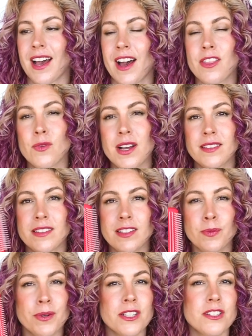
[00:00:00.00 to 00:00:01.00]
Otherwise,
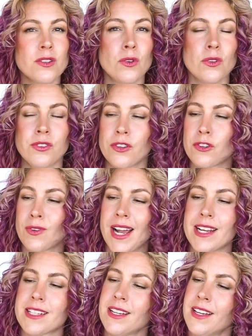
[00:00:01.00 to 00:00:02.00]
this brush is also
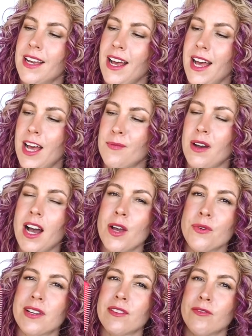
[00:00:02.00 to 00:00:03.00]
great. I
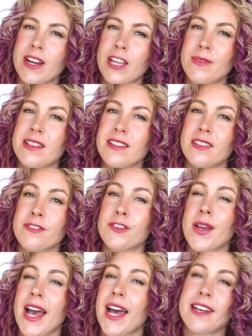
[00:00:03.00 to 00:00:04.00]
would recommend this if
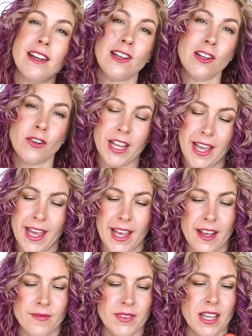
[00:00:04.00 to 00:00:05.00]
you had longer
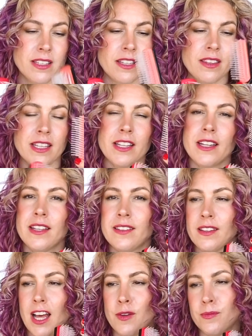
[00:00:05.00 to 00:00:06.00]
hair. The thing that is
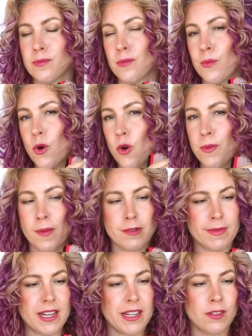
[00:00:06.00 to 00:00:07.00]
more
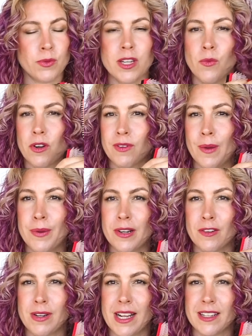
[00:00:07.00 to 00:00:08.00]
problematic is when you want to wrap it
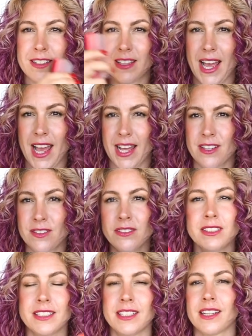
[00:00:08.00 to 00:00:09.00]
around the
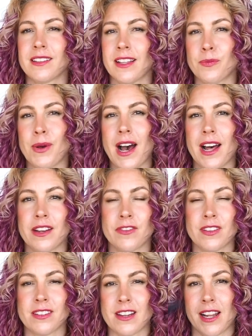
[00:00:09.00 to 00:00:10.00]
handle, because that's part of
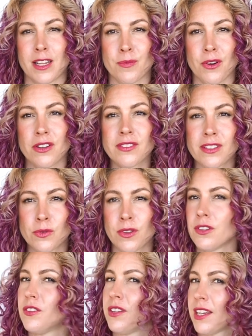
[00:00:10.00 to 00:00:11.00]
the styling process with
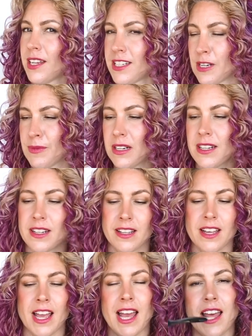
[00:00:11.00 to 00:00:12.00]
using a Denman.
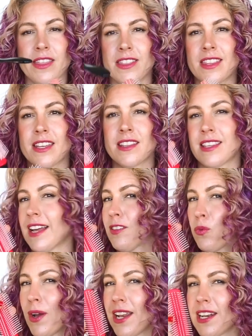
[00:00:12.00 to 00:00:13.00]
And
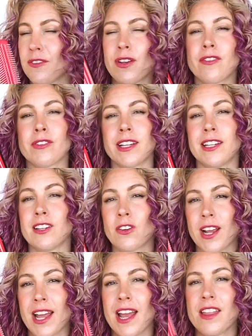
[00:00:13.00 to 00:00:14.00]
that's when, if you have really
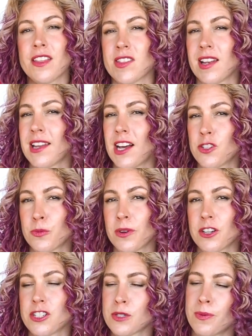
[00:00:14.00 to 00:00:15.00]
long hair, that the larger
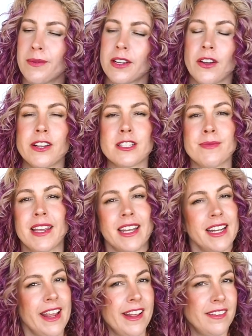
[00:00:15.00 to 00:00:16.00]
brush is probably going to make
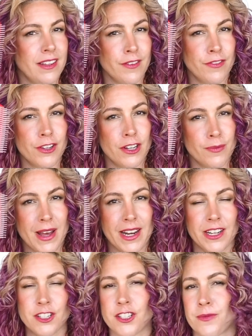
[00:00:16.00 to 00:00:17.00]
it easier for you to
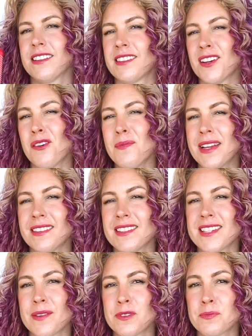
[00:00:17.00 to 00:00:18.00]
manage. So what makes the
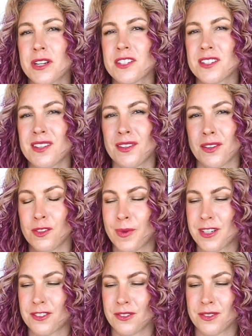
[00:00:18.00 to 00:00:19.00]
Denman brushes so
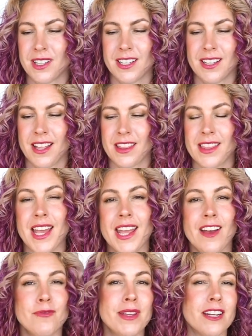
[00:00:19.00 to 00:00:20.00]
special? They
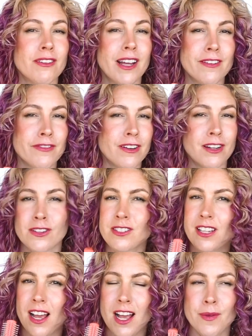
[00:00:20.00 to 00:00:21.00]
have been around for a long
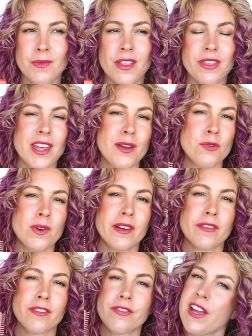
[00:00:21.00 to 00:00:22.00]
time. They were one
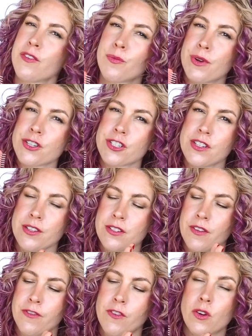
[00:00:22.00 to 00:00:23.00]
of the favorite brushes
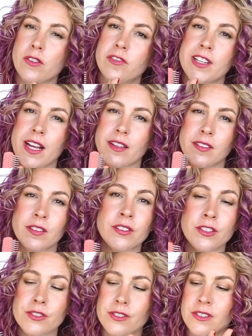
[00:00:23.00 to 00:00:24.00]
for Vidal
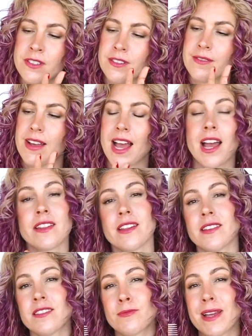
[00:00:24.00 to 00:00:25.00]
Sassoon, and
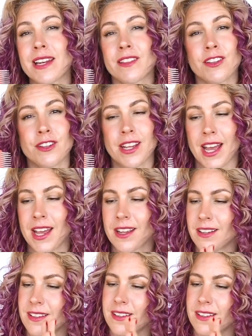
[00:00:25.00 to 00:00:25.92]
they're still made in the UK.